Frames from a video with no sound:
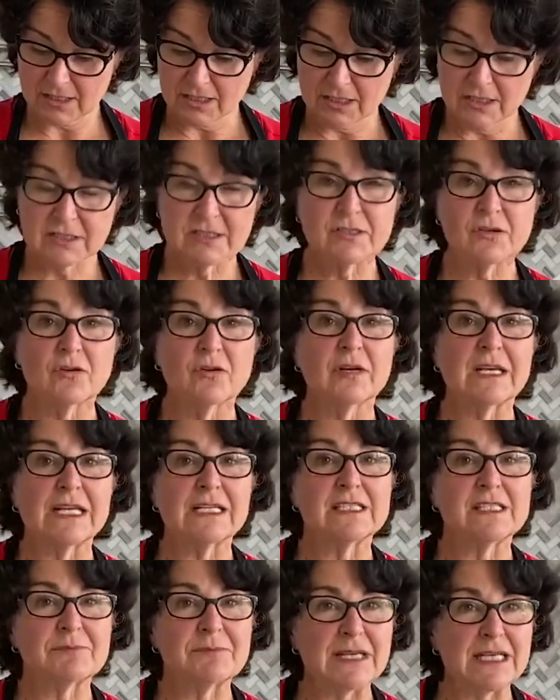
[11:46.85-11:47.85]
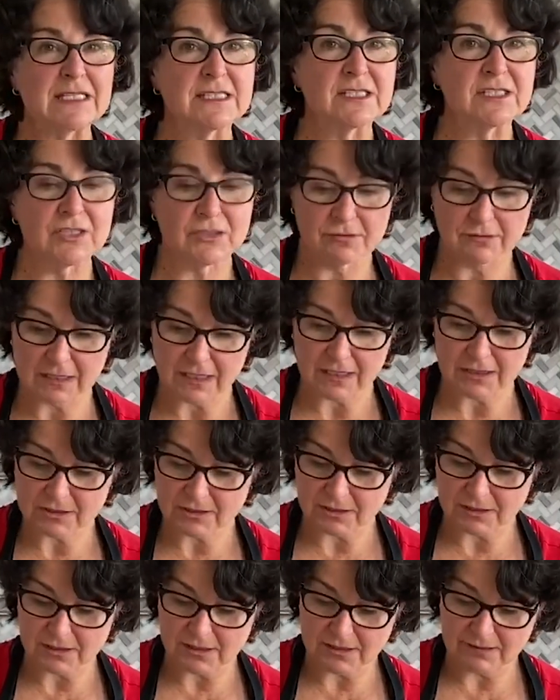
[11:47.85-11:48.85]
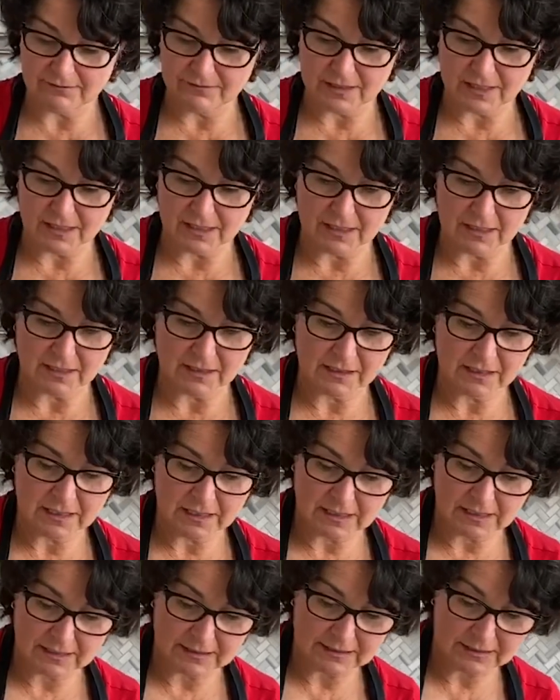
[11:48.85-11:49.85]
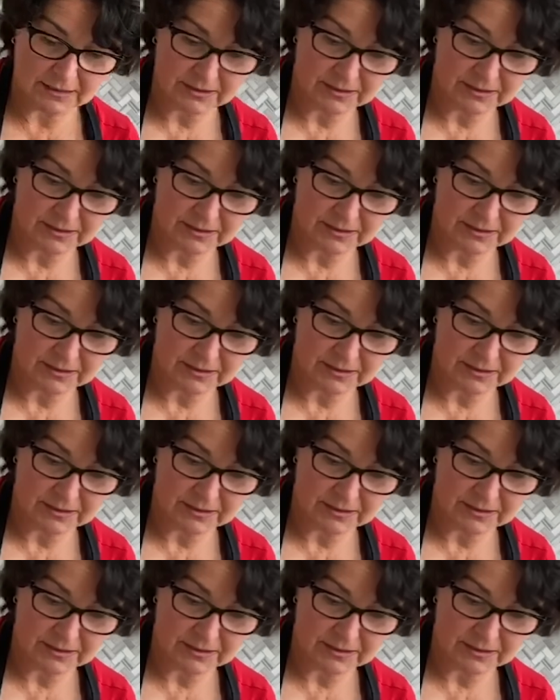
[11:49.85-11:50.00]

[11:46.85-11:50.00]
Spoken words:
So it's best to actually give that a cut